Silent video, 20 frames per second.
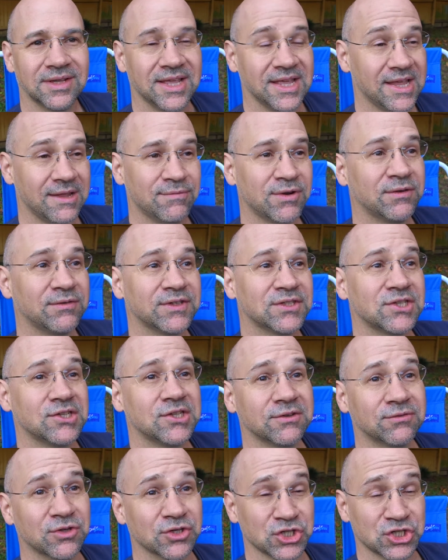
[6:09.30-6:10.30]
even if it's a
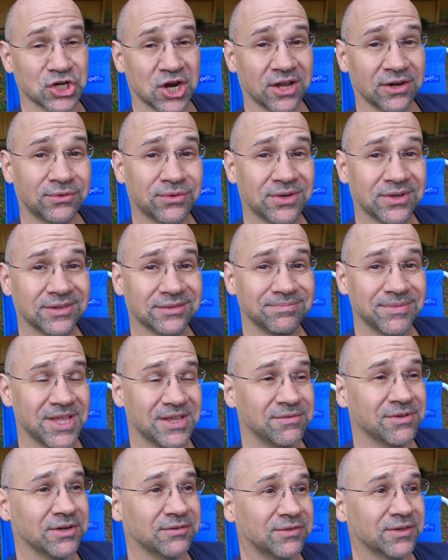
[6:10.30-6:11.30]
different genre,
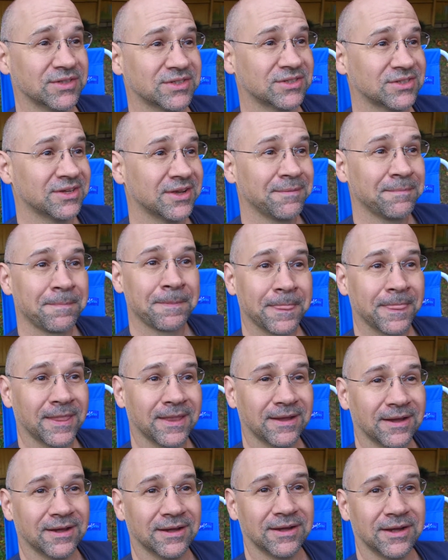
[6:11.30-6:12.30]
even if it's
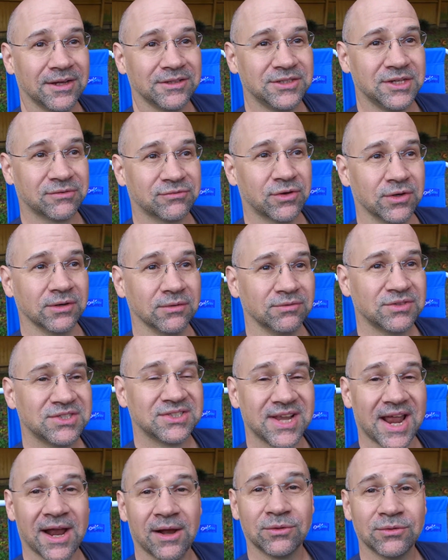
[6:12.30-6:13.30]
a different
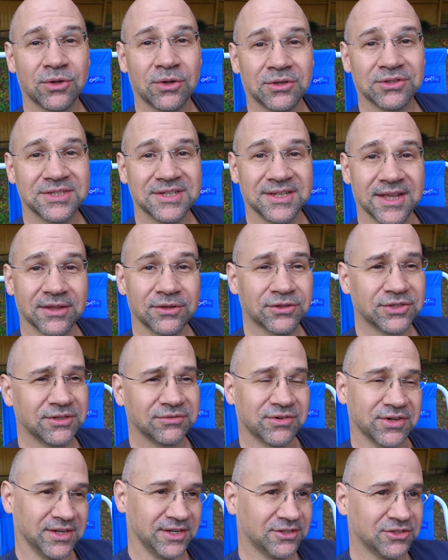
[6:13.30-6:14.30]
sound altogether,
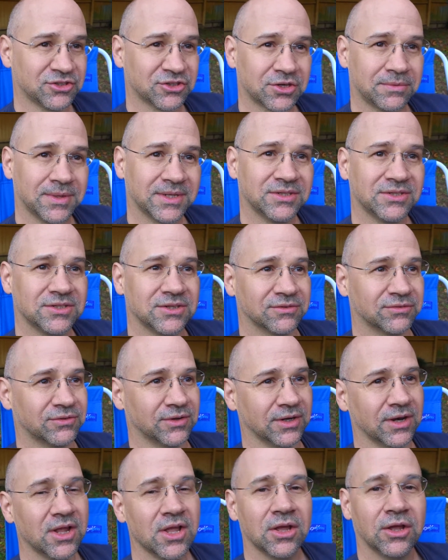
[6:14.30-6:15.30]
different instruments,
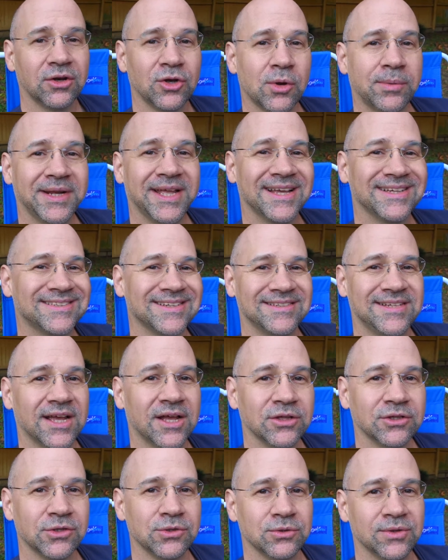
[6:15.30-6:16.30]
different. Nobody has to
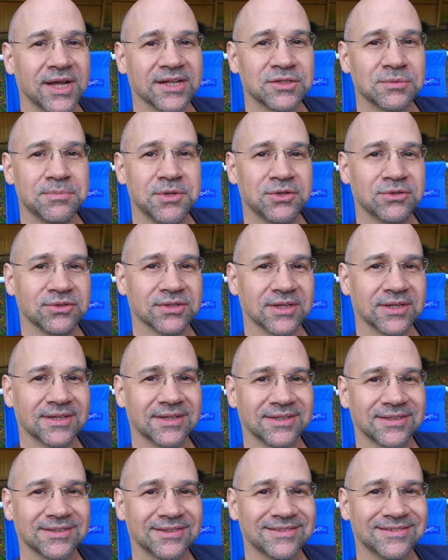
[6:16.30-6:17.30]
tell you that's
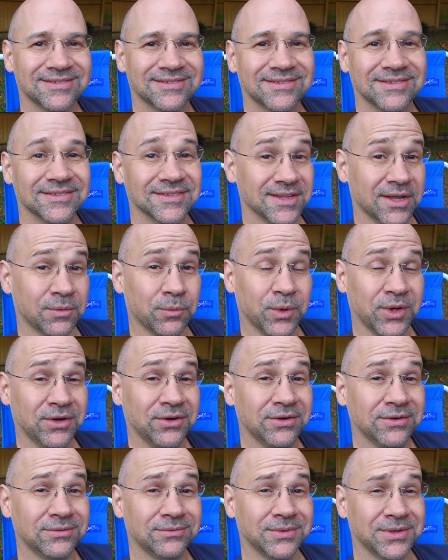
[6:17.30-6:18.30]
music. Isn't that
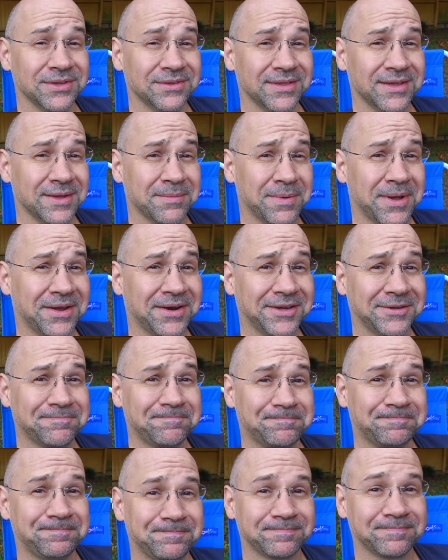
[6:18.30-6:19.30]
weird when you think about it?
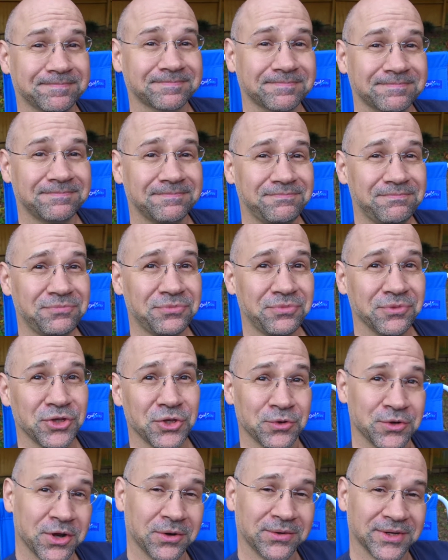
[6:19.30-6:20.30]

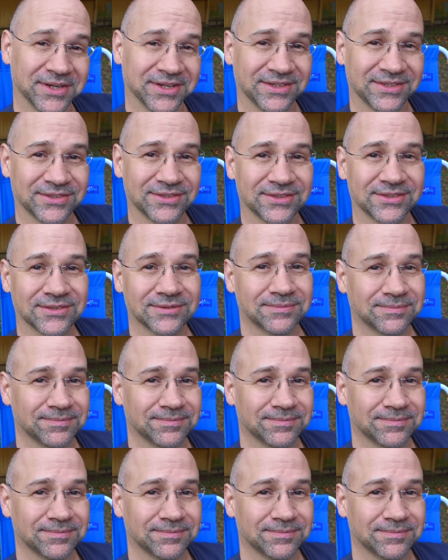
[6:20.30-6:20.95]
You know it is.